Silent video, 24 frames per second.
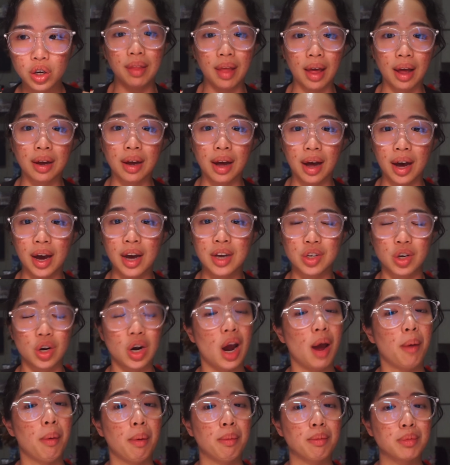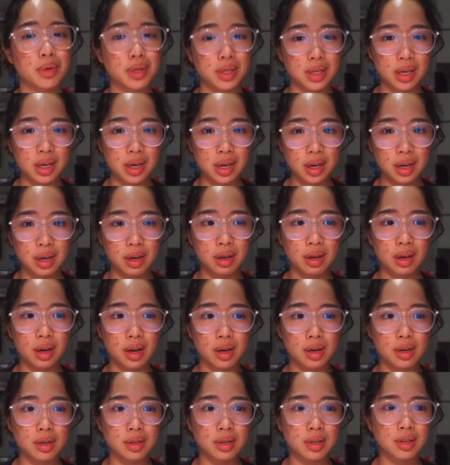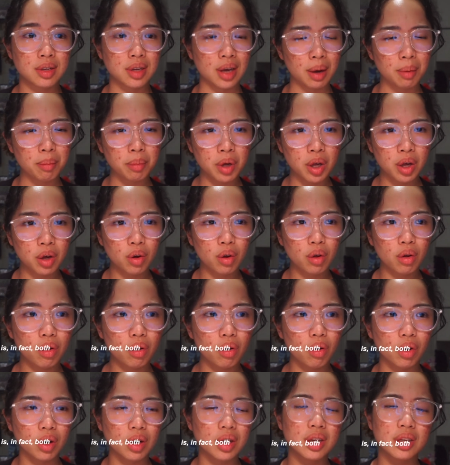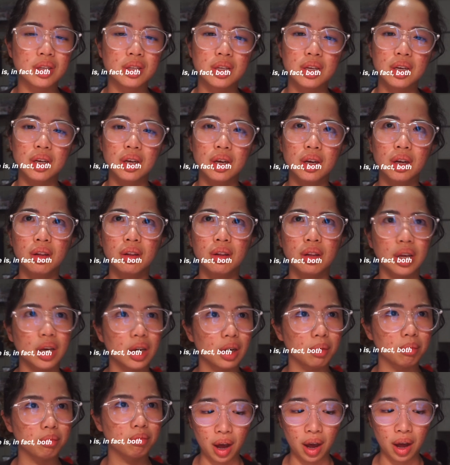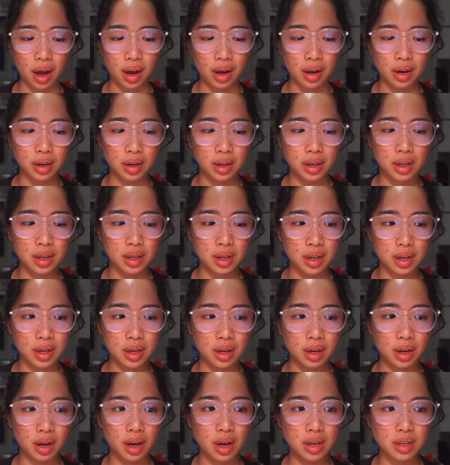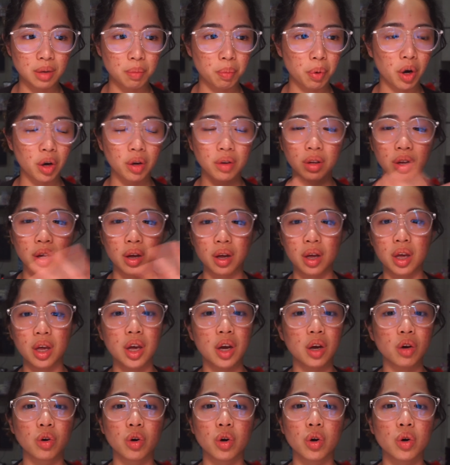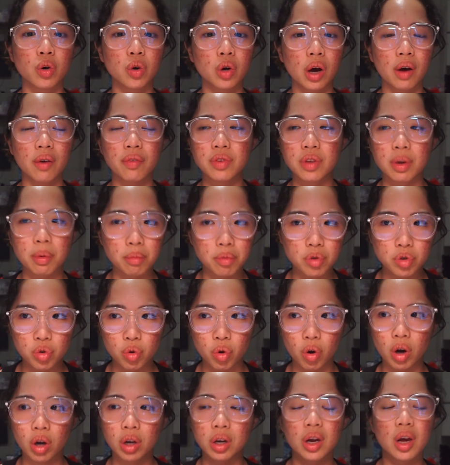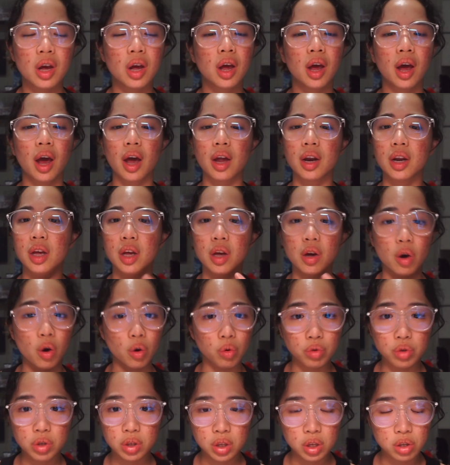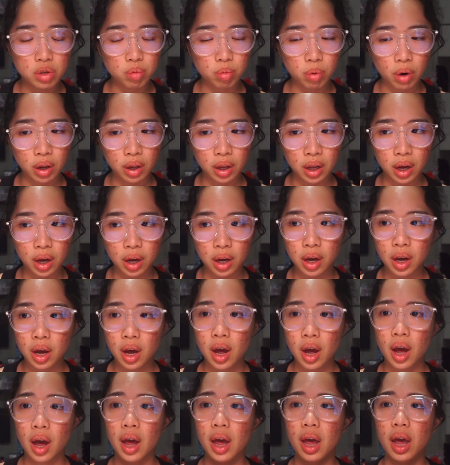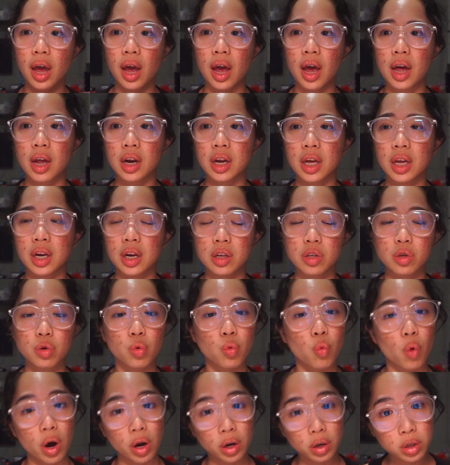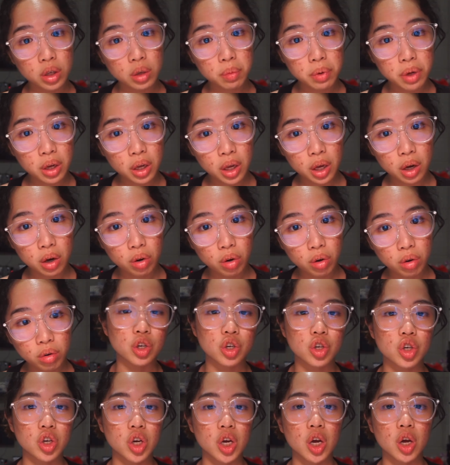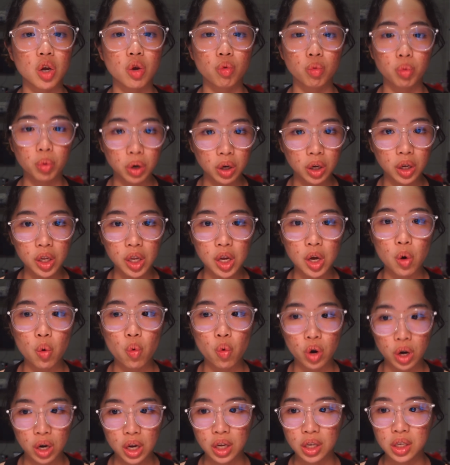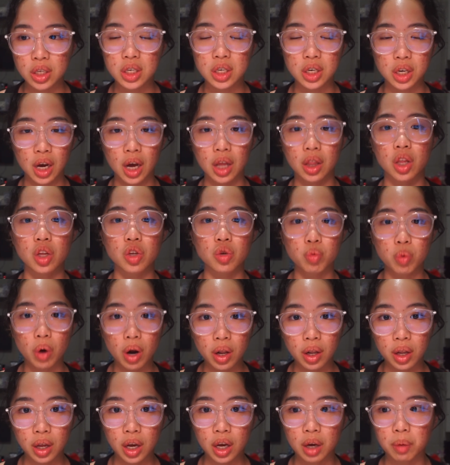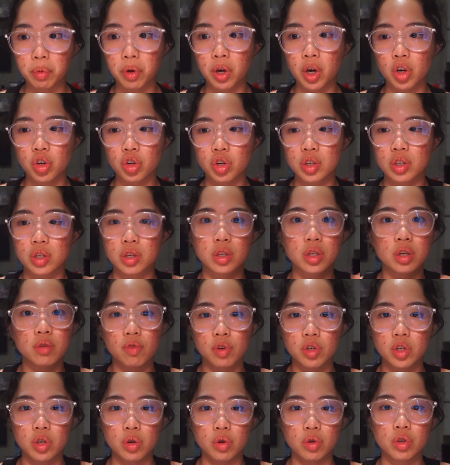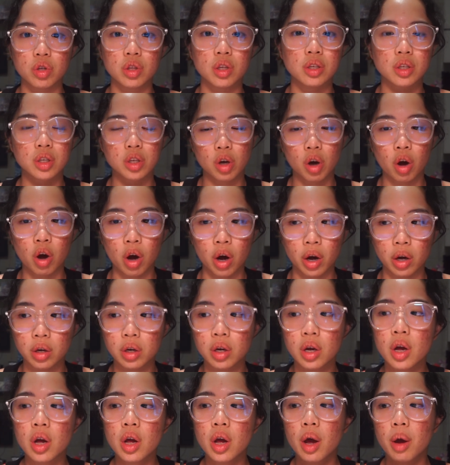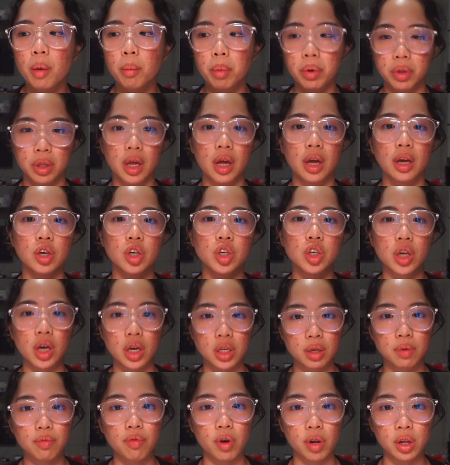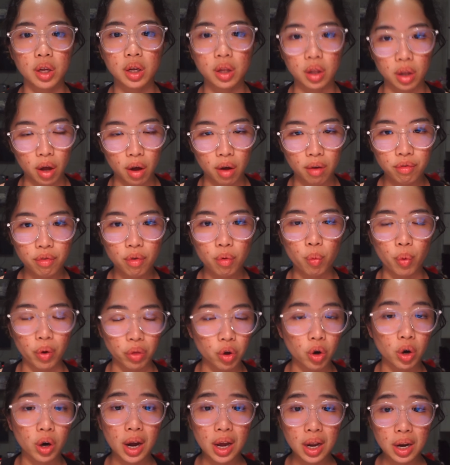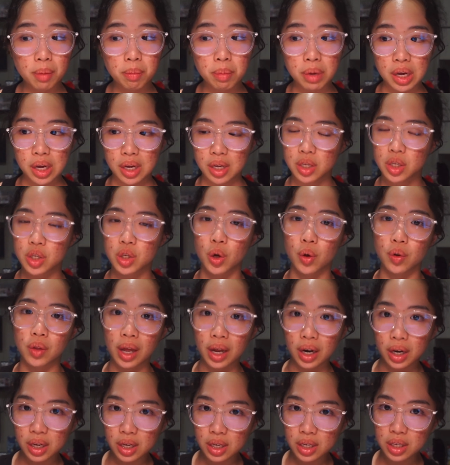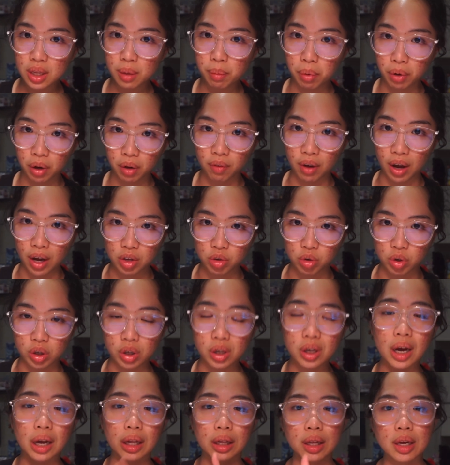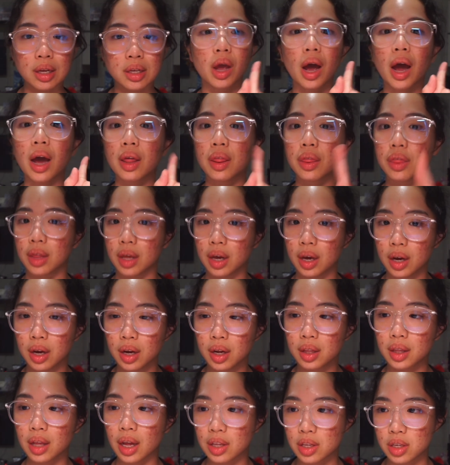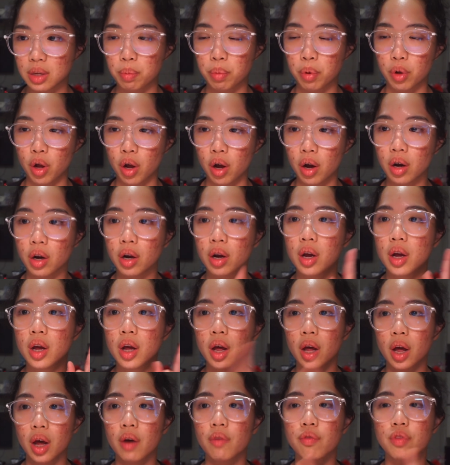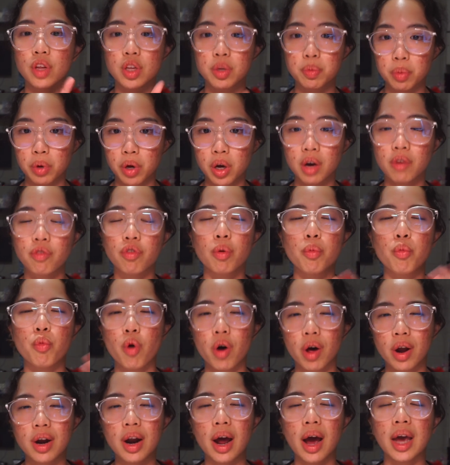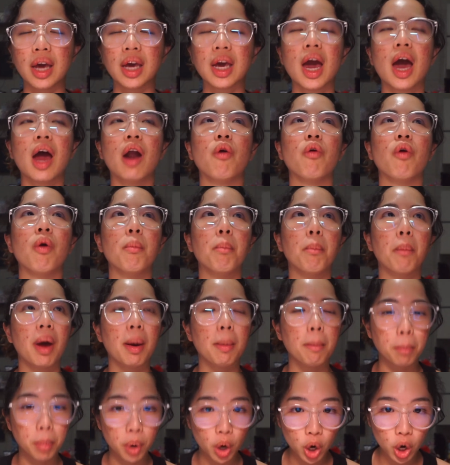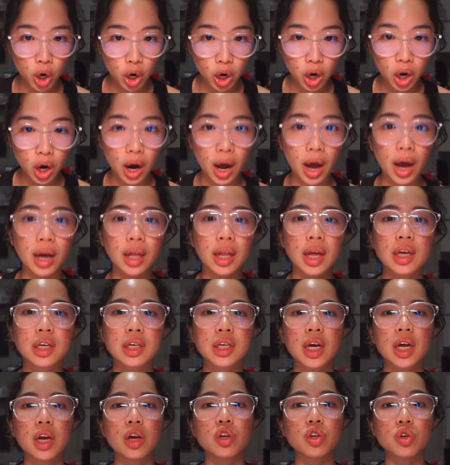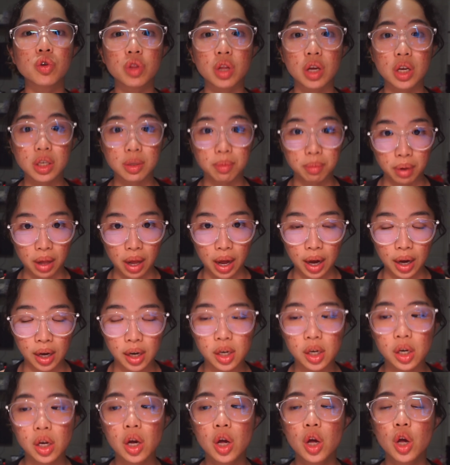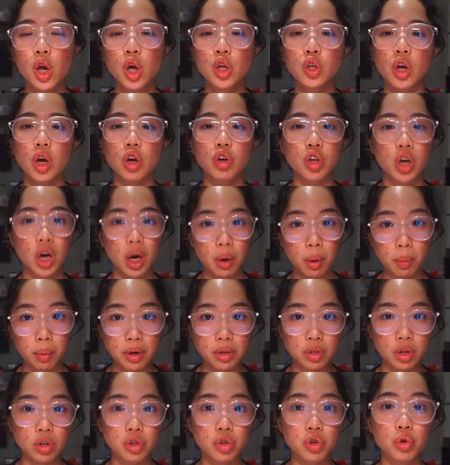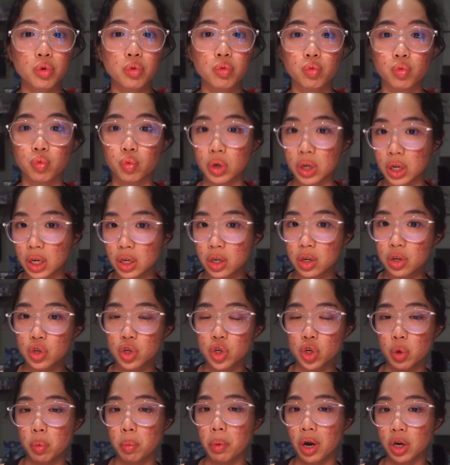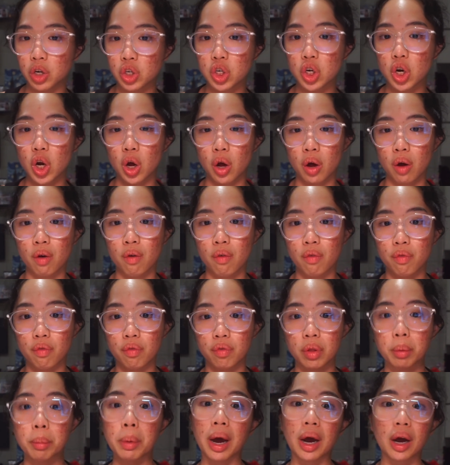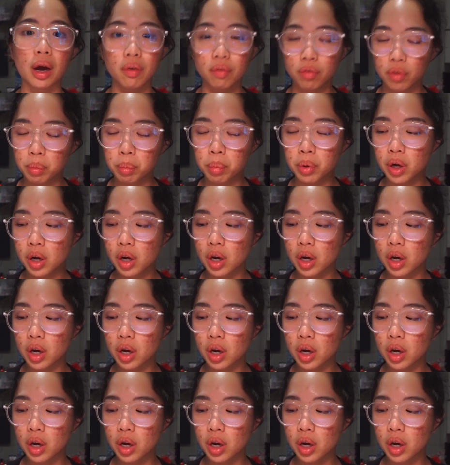That guy is our MMC. He is Samkiel, or is he Liam? And he is apparently a hero of some sort, and he owns this relic, and he doesn't want to be a hero. She really needs to get this relic because she's in servitude to this god, but then she ends up falling in love with her enemy. So that is the Book of Azrael. At least I think that's the plot of this book from what I can remember. I like to get into things blind, so I try my best not to read too much of the back of the book.